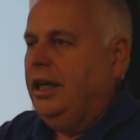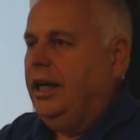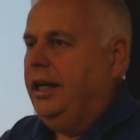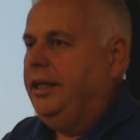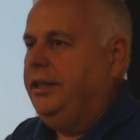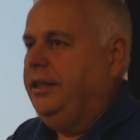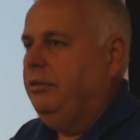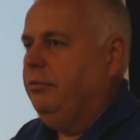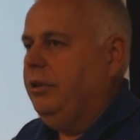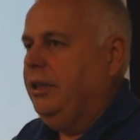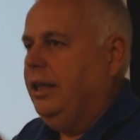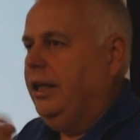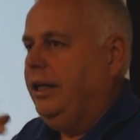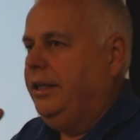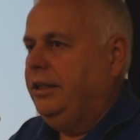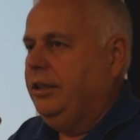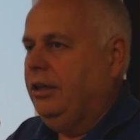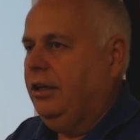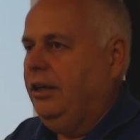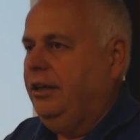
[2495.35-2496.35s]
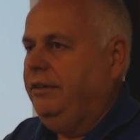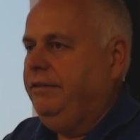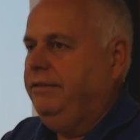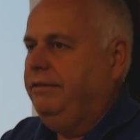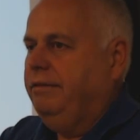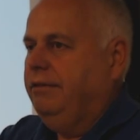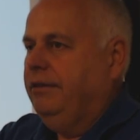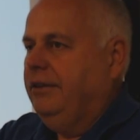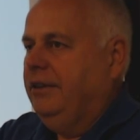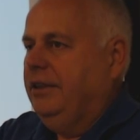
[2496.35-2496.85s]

And then we light it off,